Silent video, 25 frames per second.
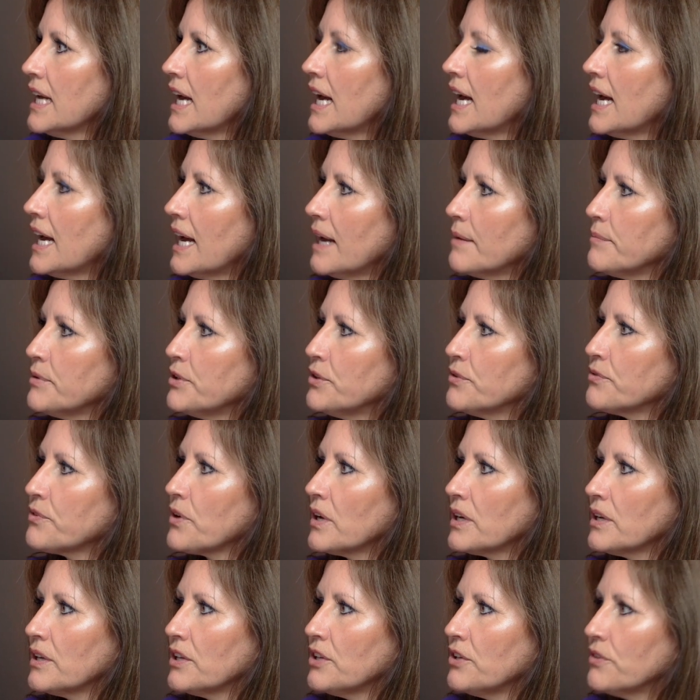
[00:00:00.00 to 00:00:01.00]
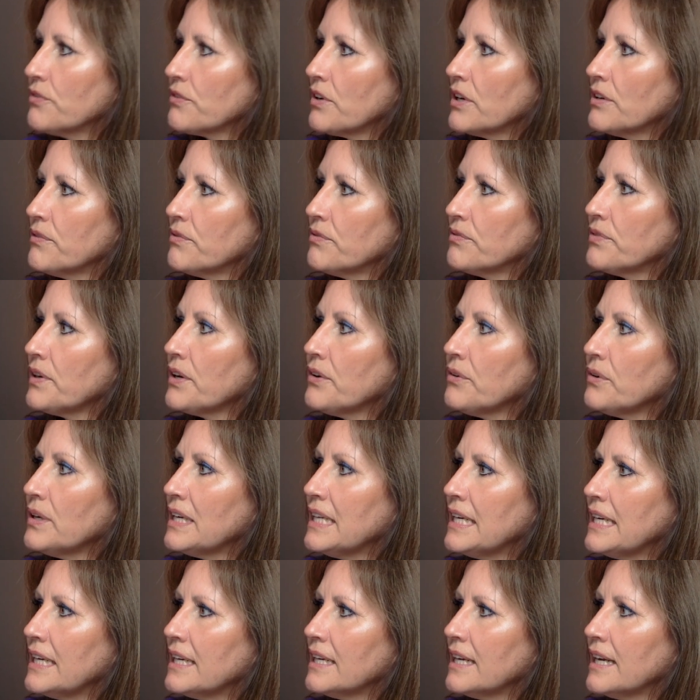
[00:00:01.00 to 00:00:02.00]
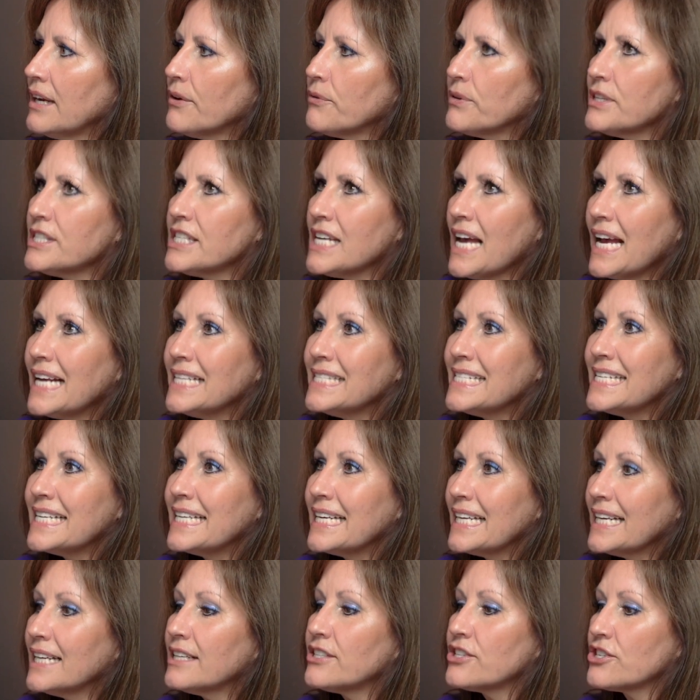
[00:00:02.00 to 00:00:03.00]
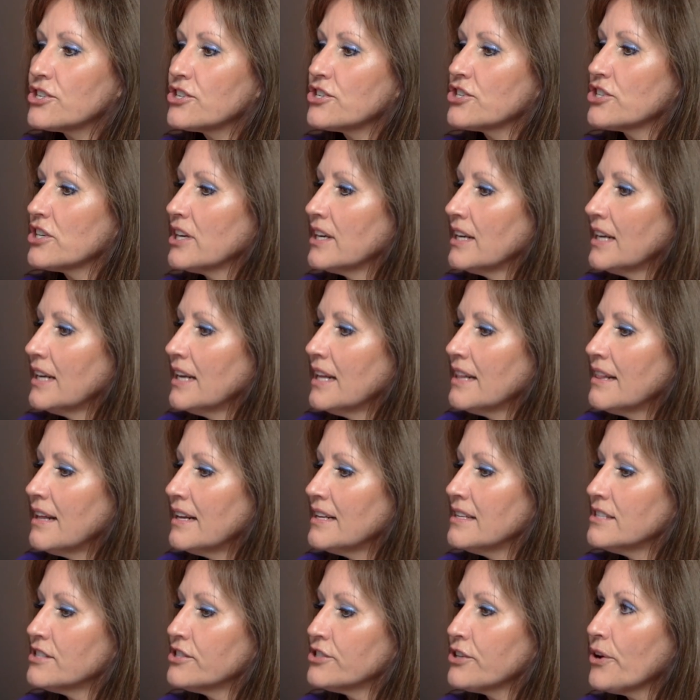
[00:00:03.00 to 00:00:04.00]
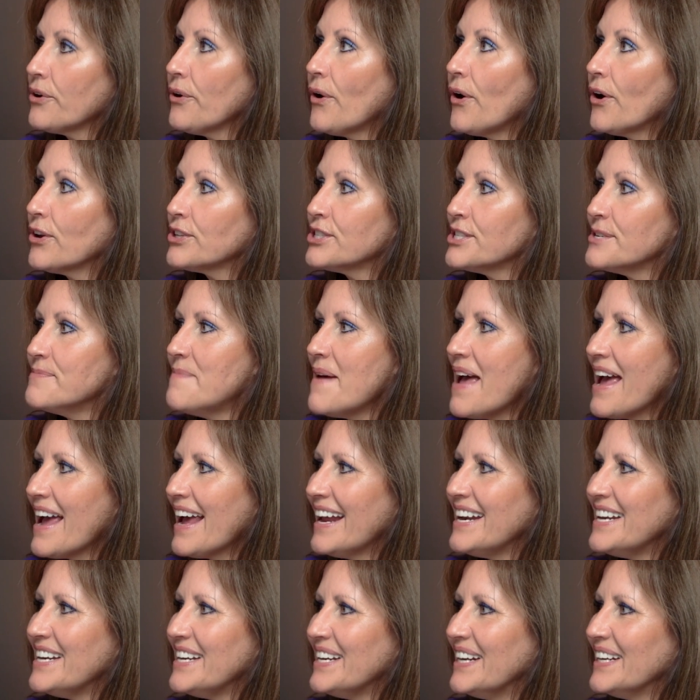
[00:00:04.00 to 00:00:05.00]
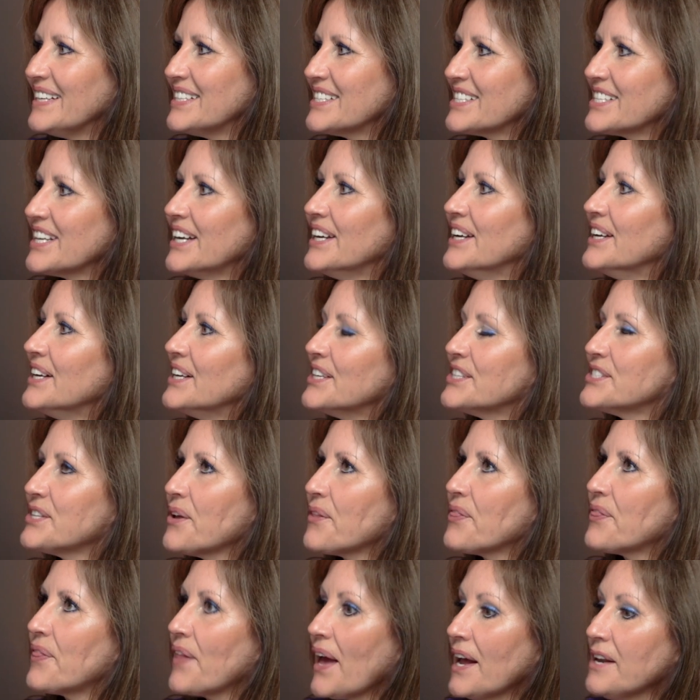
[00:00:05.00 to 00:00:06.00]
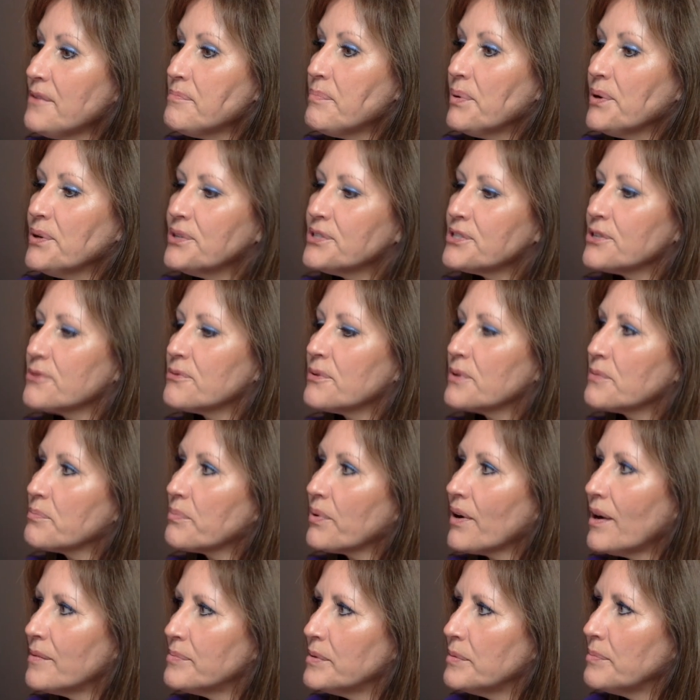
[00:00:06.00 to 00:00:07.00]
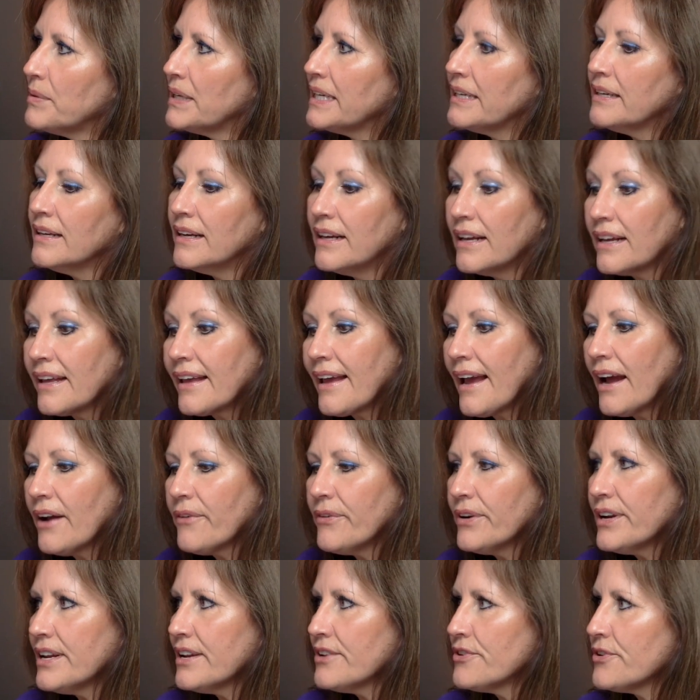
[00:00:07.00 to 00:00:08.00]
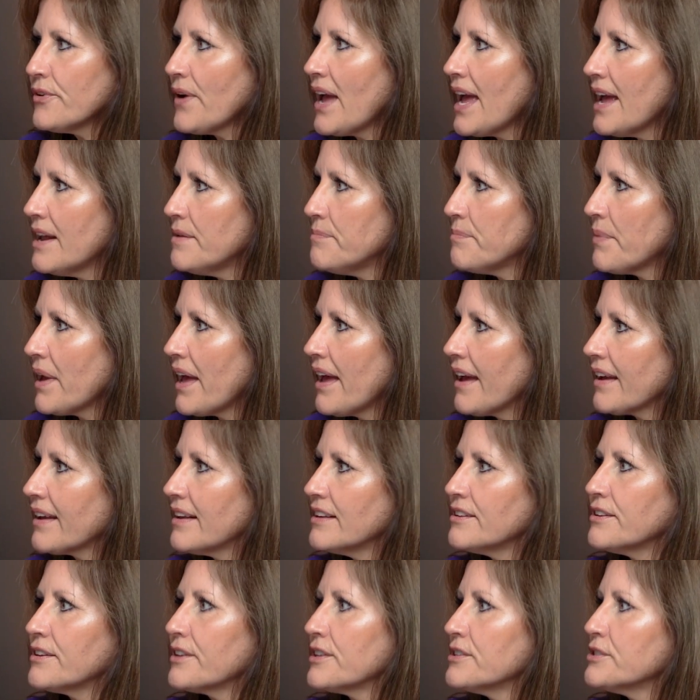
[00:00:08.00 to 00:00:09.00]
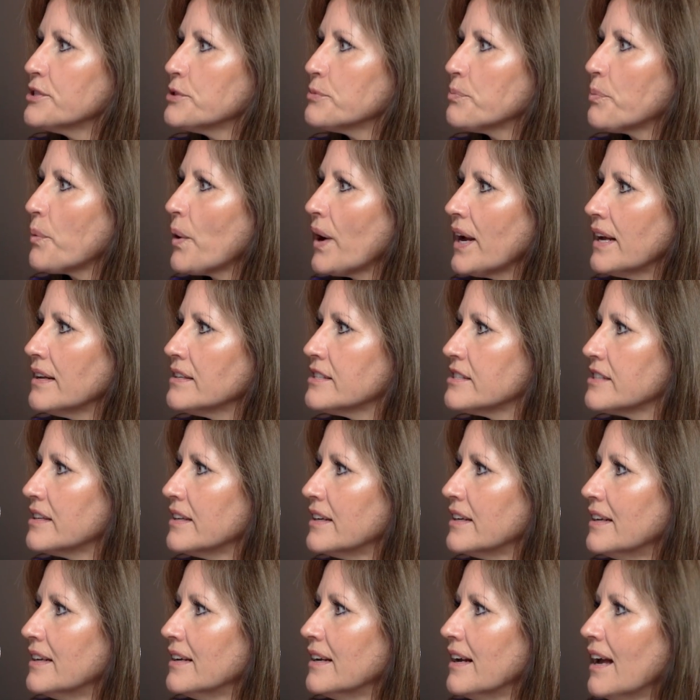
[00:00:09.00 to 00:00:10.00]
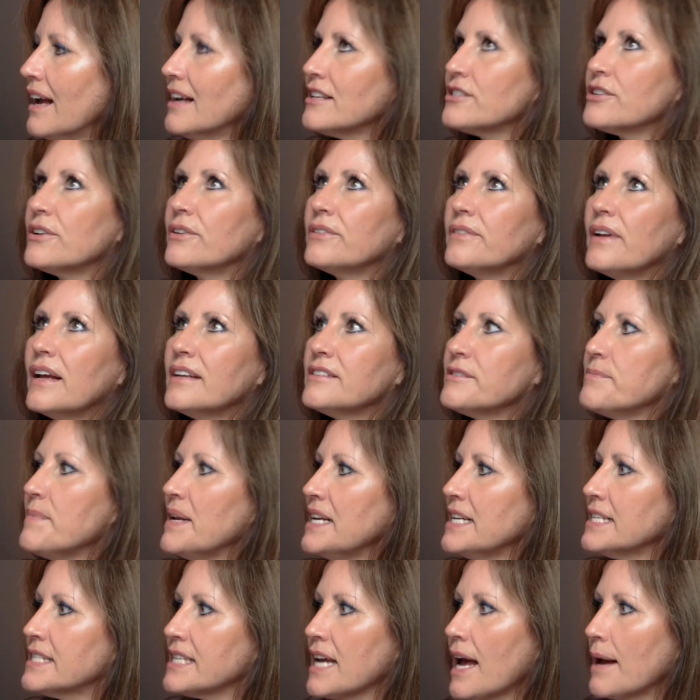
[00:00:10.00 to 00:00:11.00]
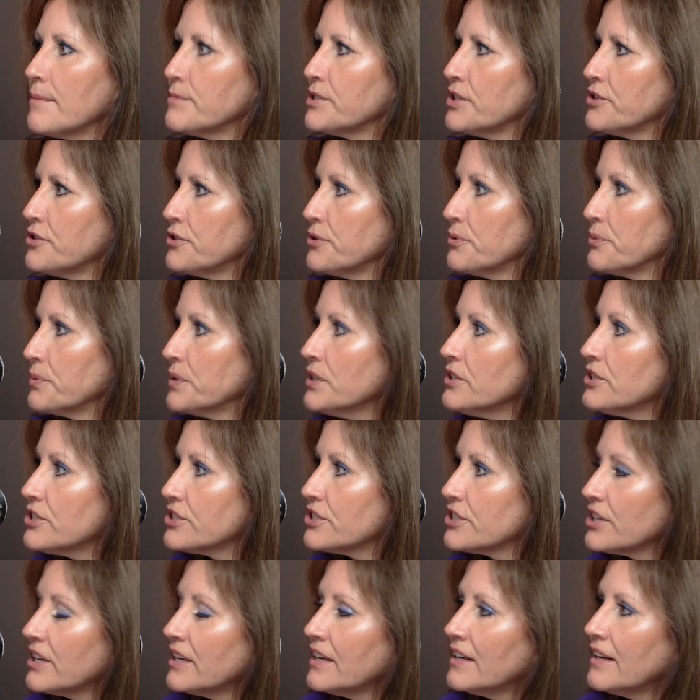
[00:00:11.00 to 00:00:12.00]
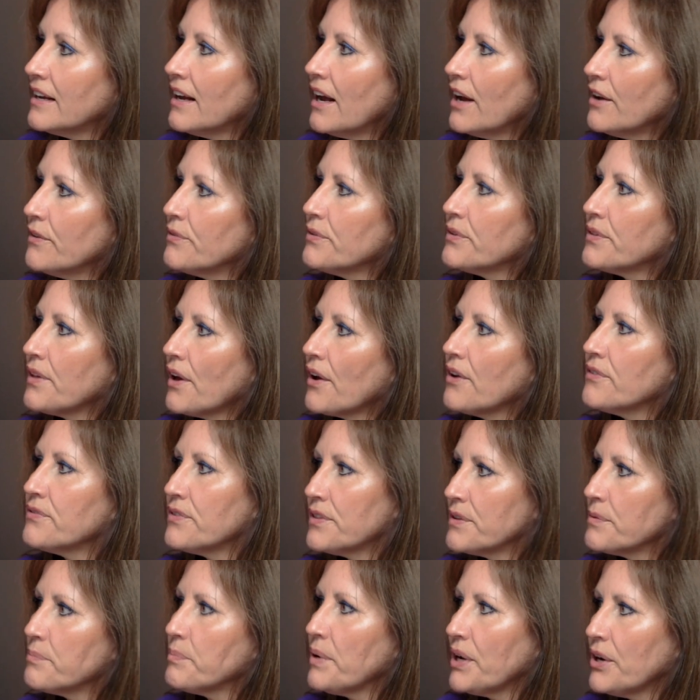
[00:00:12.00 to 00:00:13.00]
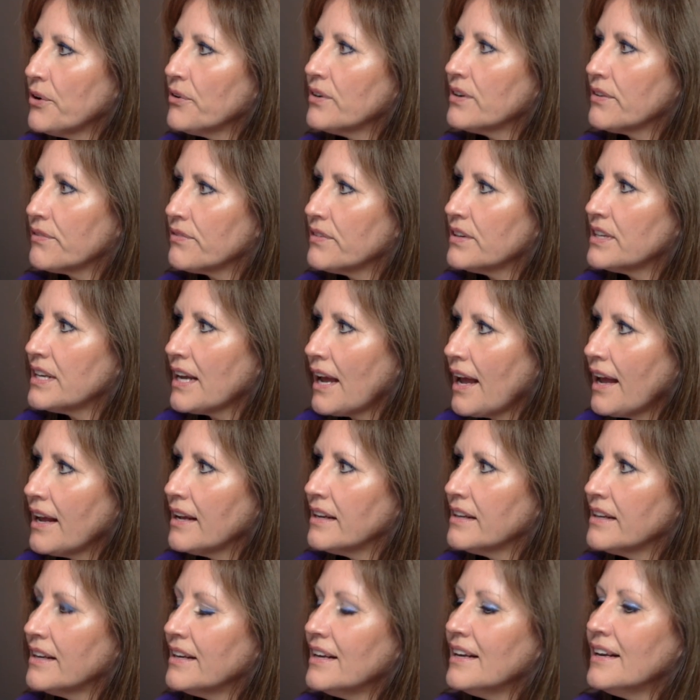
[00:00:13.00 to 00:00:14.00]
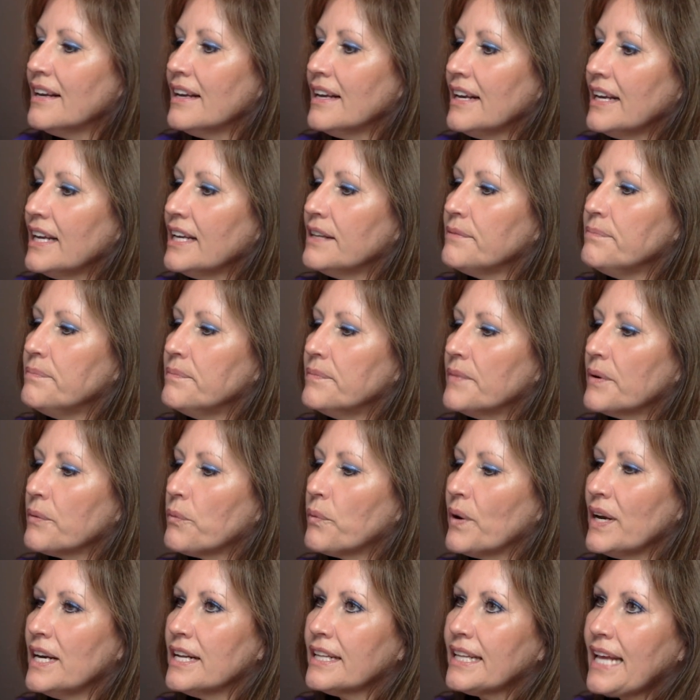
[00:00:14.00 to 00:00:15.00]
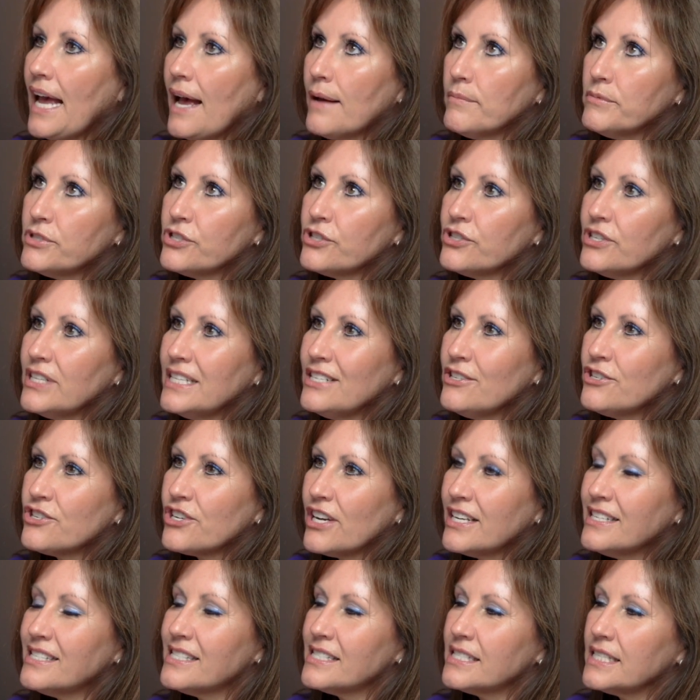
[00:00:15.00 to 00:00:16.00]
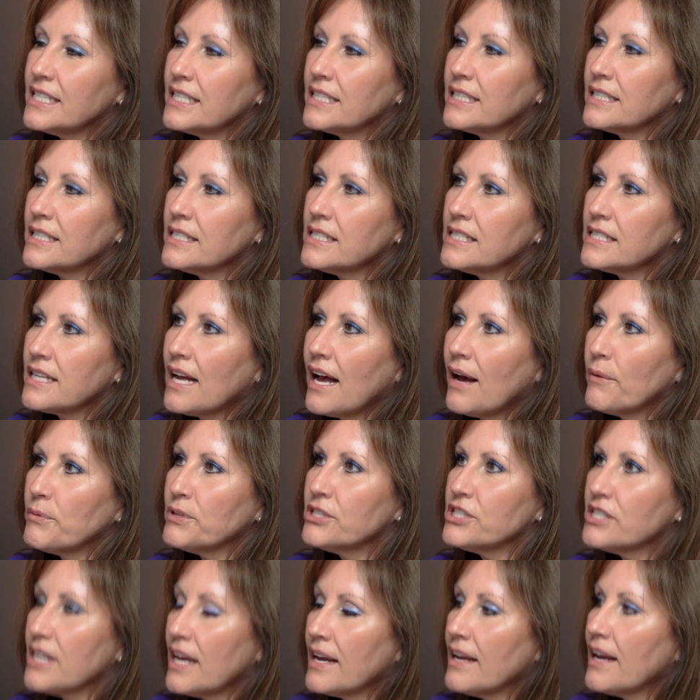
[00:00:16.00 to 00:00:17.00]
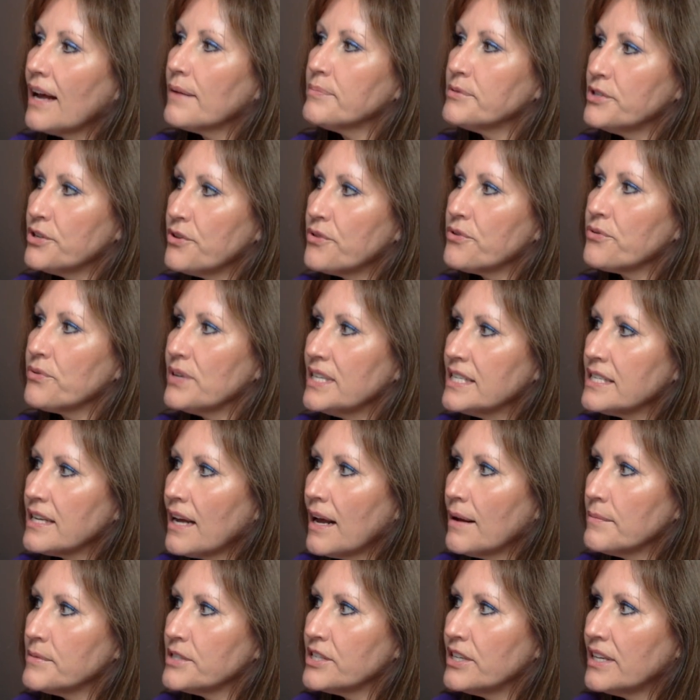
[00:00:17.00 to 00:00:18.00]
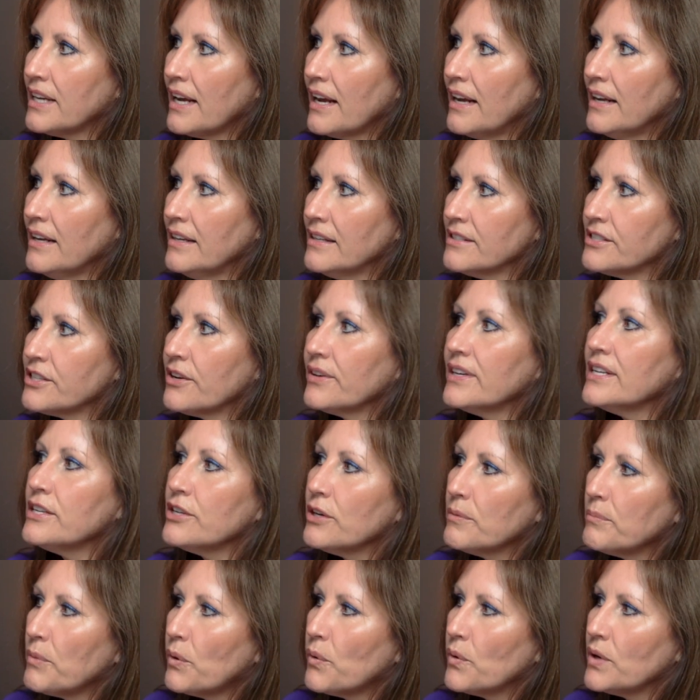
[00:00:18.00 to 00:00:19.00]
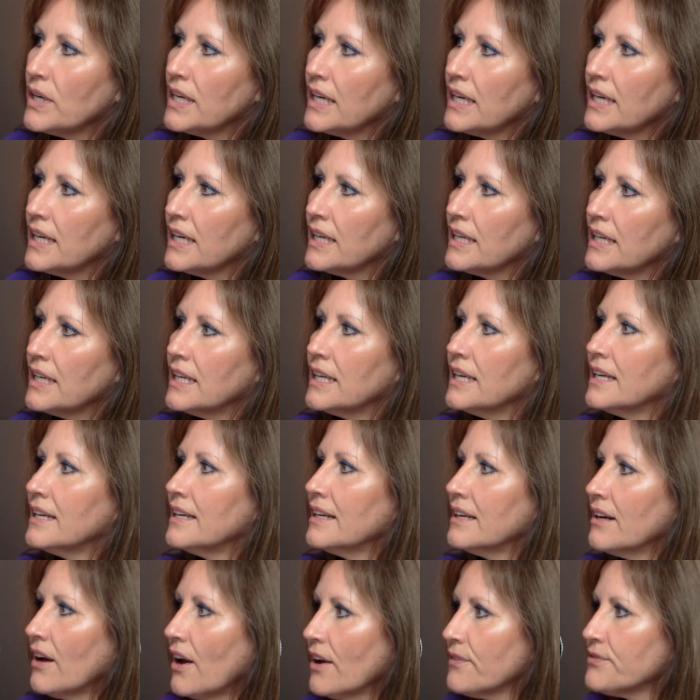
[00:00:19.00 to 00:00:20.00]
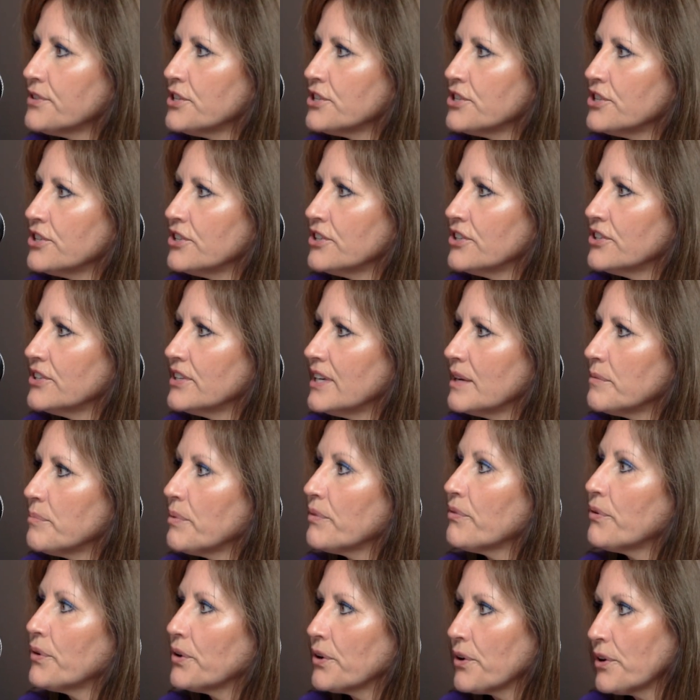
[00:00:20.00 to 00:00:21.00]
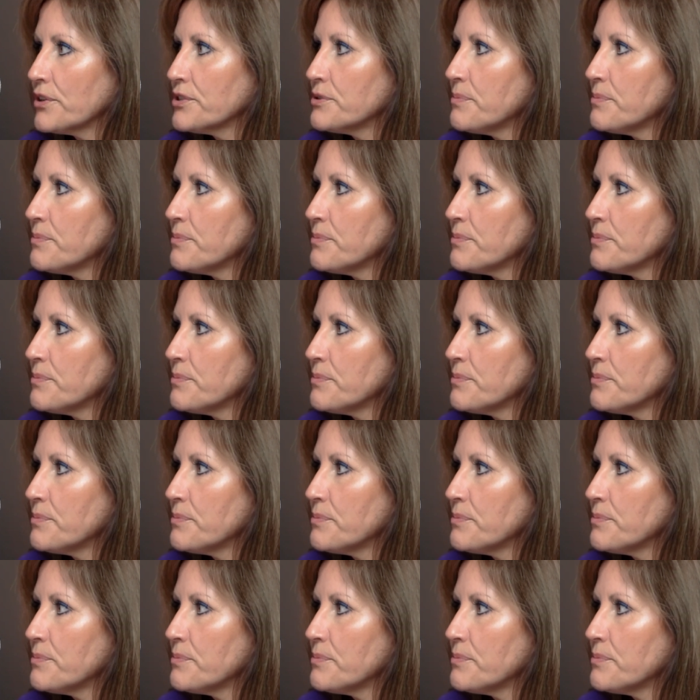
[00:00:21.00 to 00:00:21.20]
Yes. You've got a very irritating itch that is so hard to manage. So that person would probably carry it in your handbag and you can spray it as many times as you wish over the period of the day. When it comes to ingesting it, I would say up to 3 times a day. Okay. So in your morning, afternoon, and before you go to